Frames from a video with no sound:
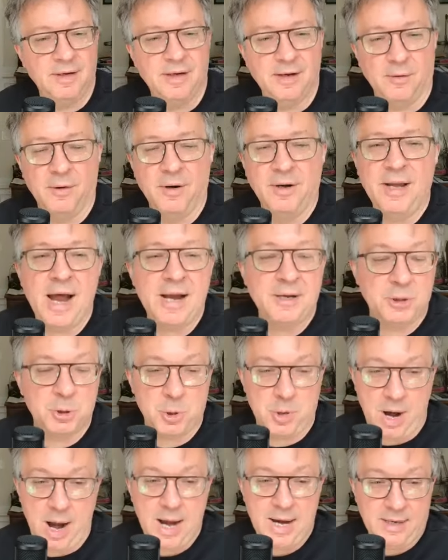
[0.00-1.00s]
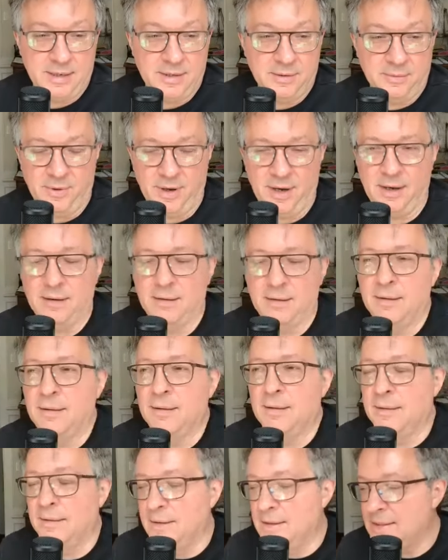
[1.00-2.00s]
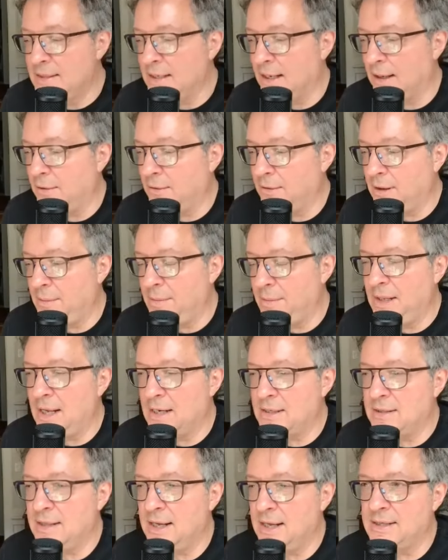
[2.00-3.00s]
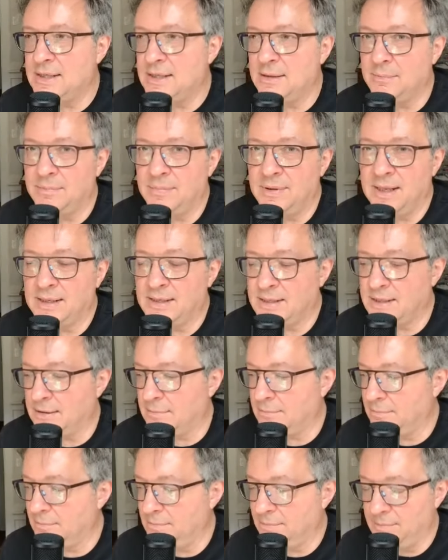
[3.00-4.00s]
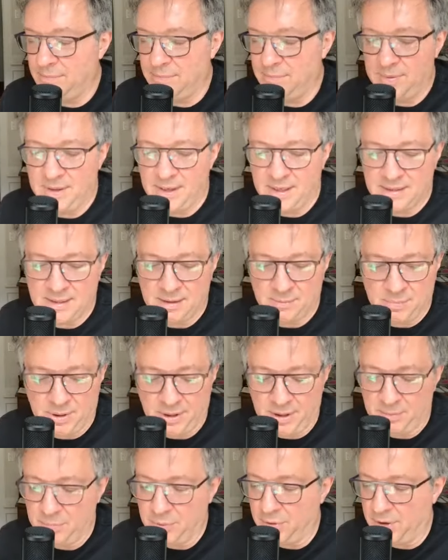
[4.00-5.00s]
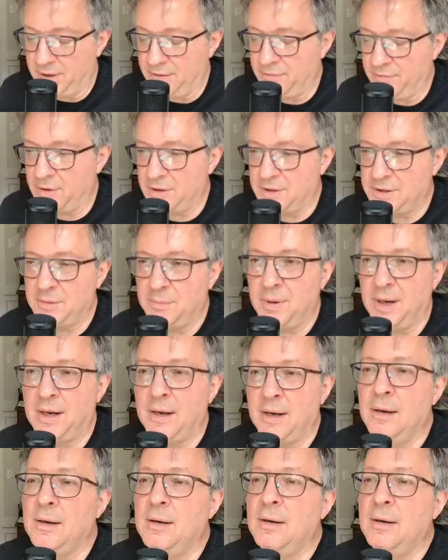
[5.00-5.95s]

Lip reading: or not trying to win. So, I mean, that's the bullet point version. But,